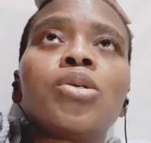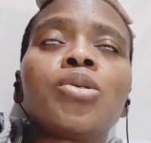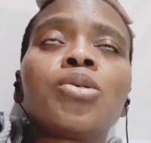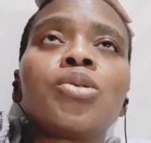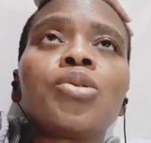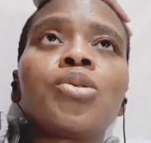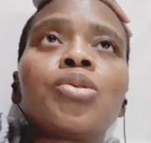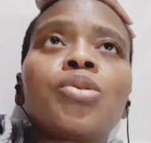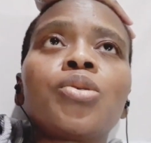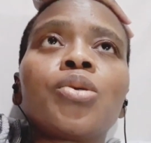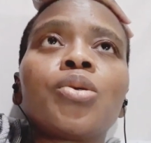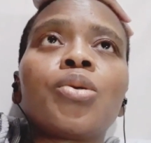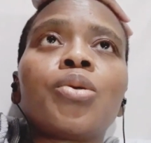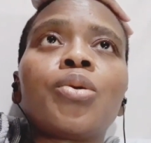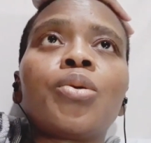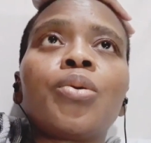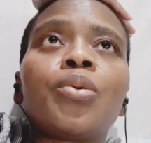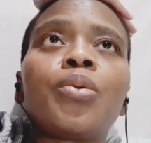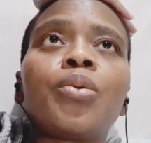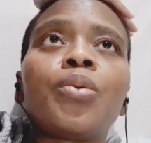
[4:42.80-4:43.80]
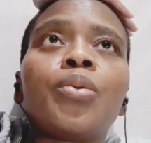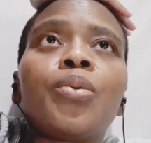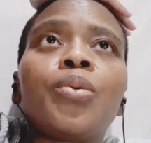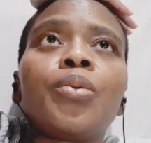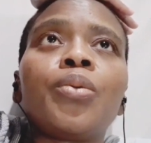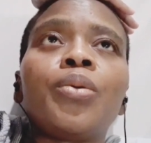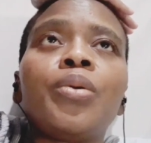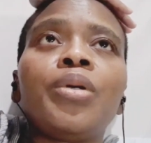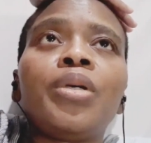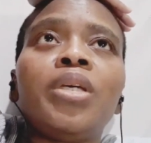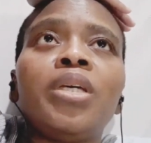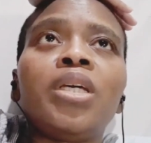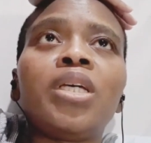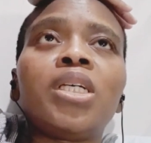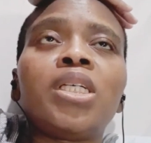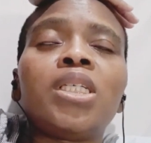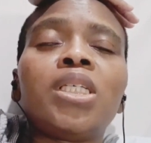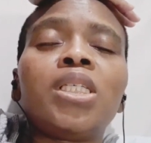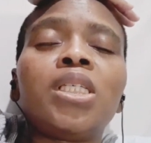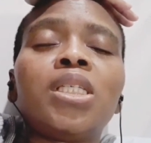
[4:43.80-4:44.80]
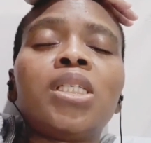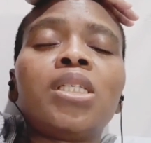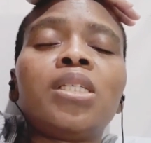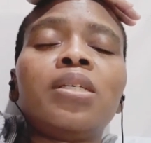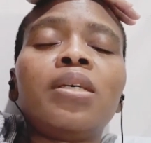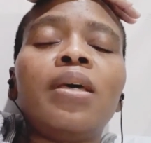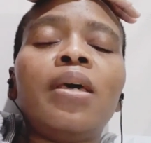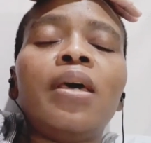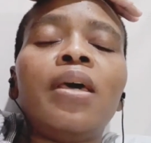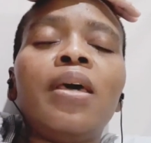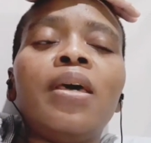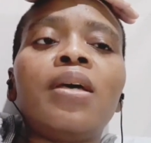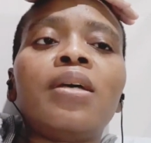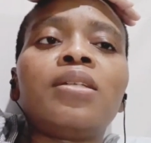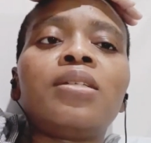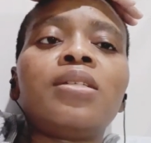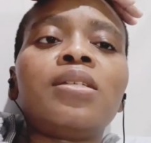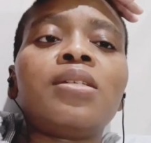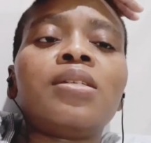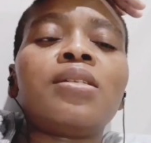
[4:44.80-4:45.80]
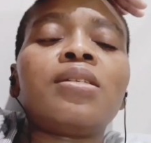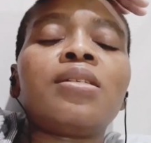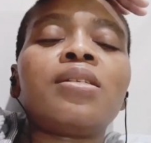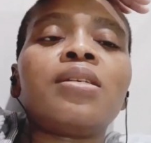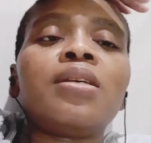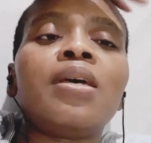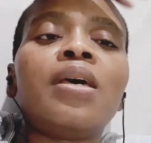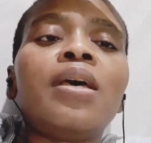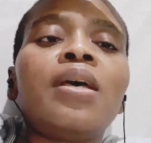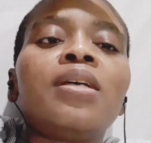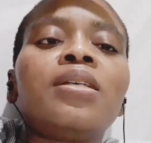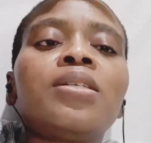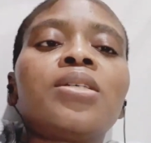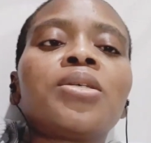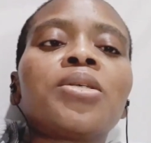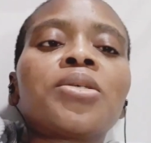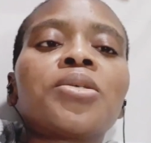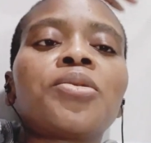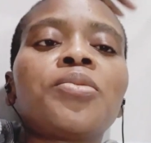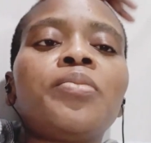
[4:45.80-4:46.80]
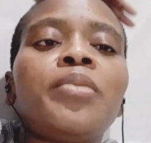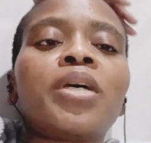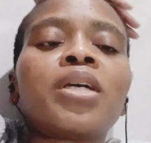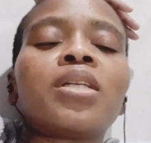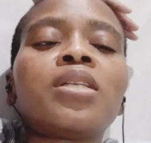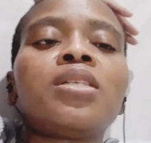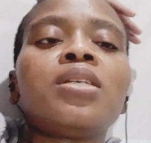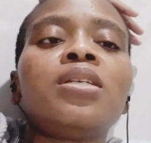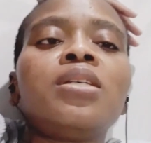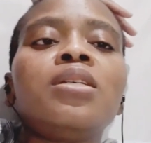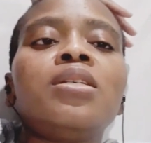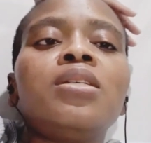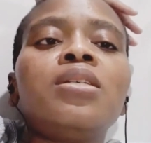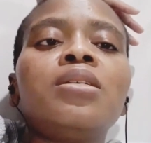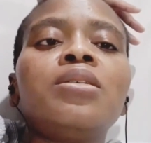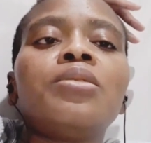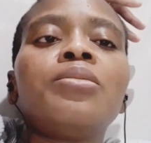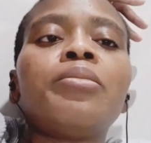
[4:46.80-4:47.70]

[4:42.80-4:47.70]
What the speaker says: So yes, and as expected,